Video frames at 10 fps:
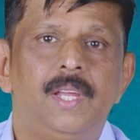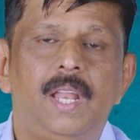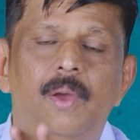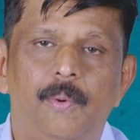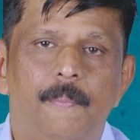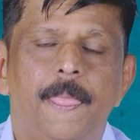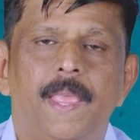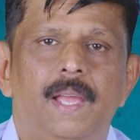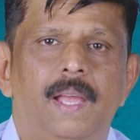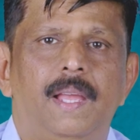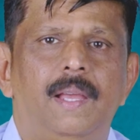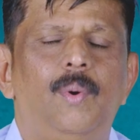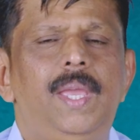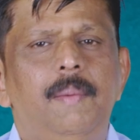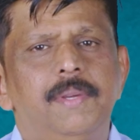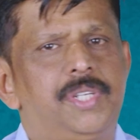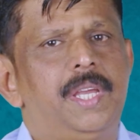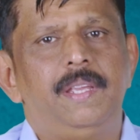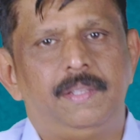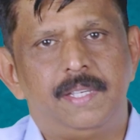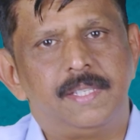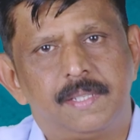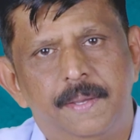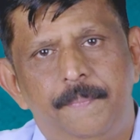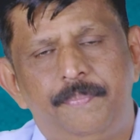Now, why am I sharing this?